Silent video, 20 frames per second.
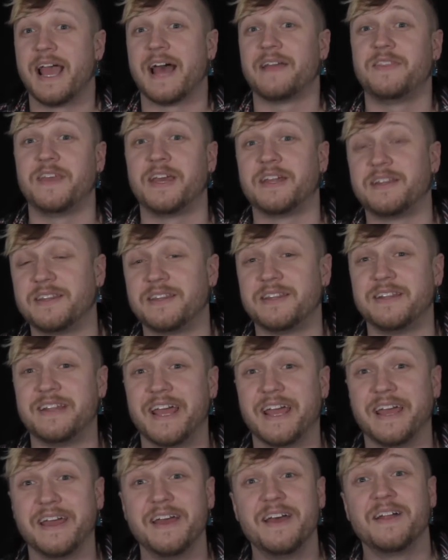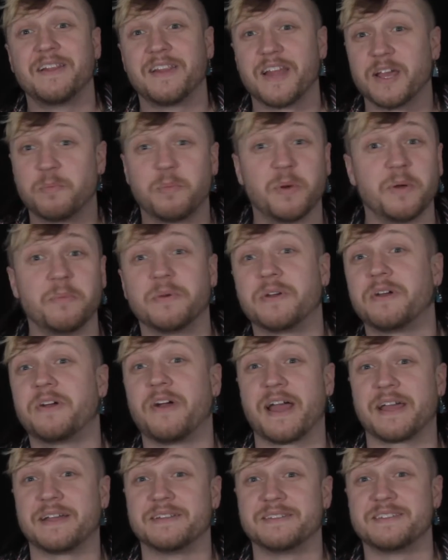at the end of the day, like Burt
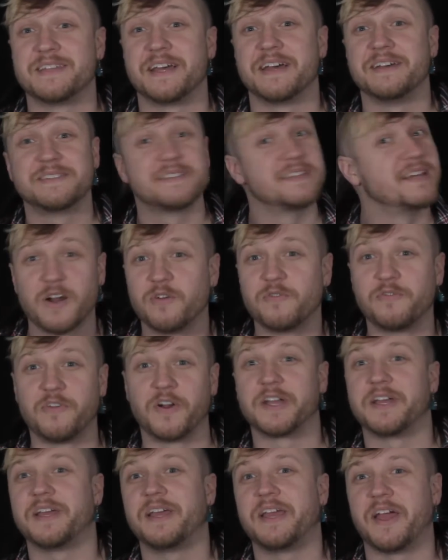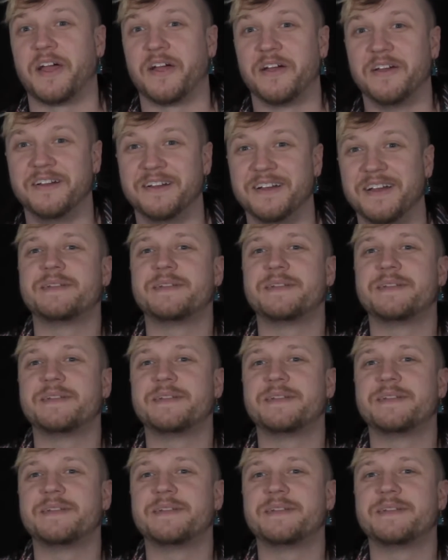McCracken says, they don't fucking care.